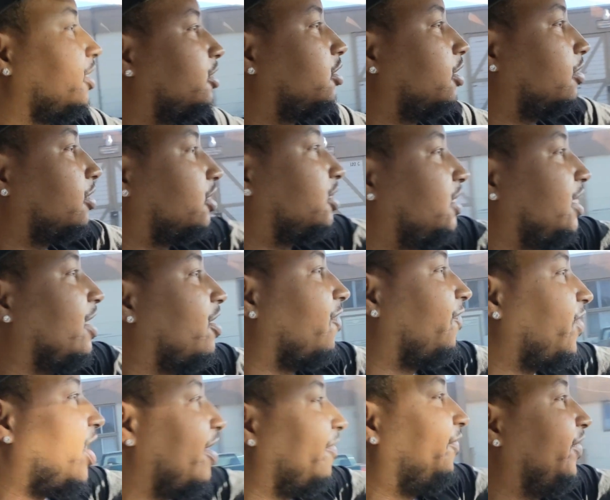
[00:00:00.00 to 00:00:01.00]
they took the
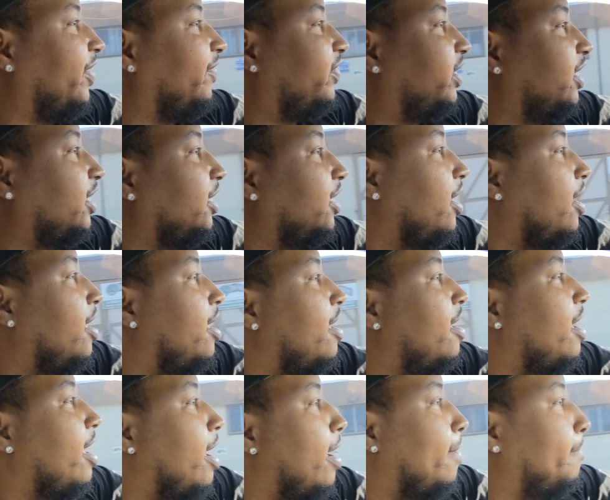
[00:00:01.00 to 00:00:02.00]

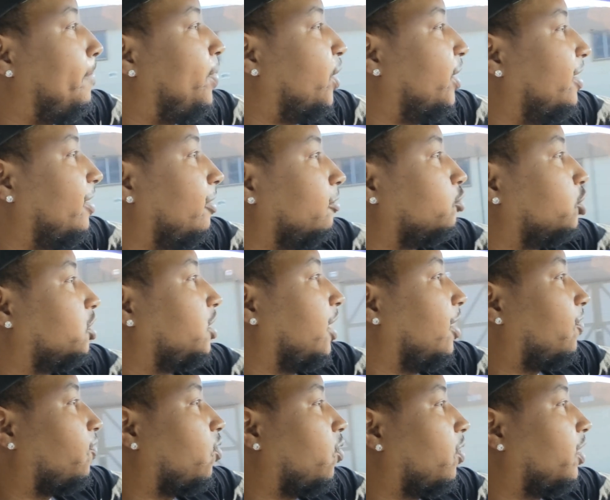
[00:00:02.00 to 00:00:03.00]
CL550 and put it on
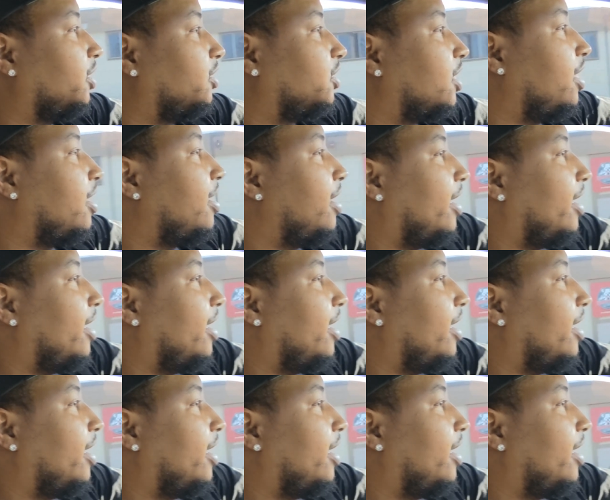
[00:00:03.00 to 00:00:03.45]
steroids.